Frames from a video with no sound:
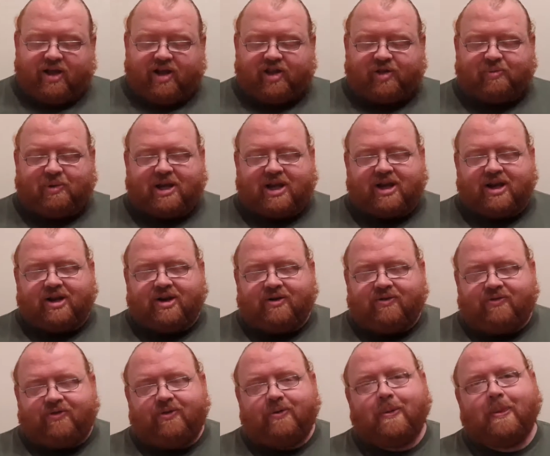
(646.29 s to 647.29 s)
Speaking
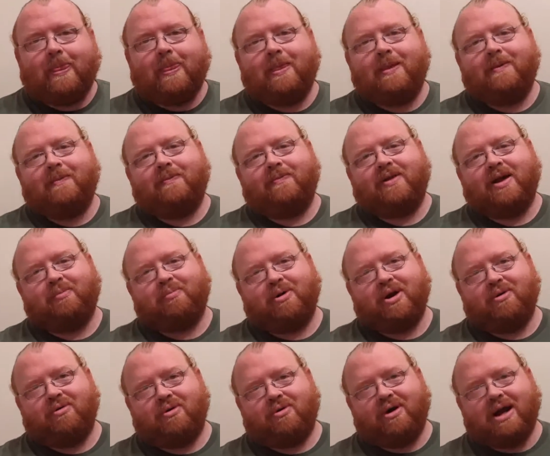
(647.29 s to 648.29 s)
of, that
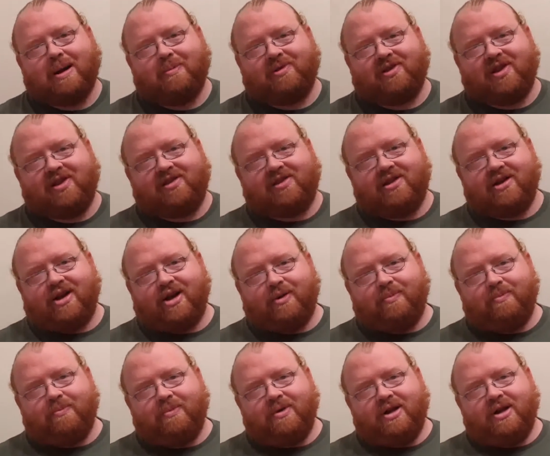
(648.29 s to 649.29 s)
pretty well wraps this
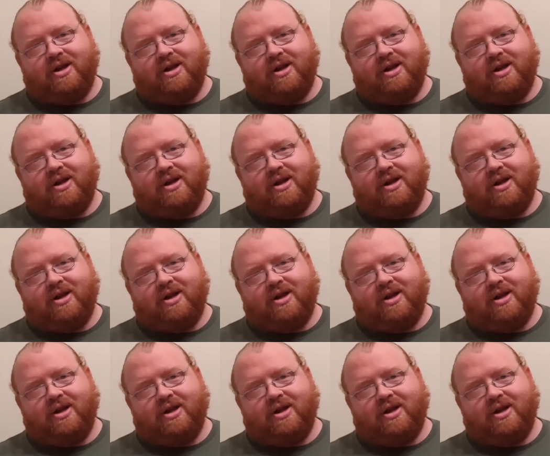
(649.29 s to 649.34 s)
up.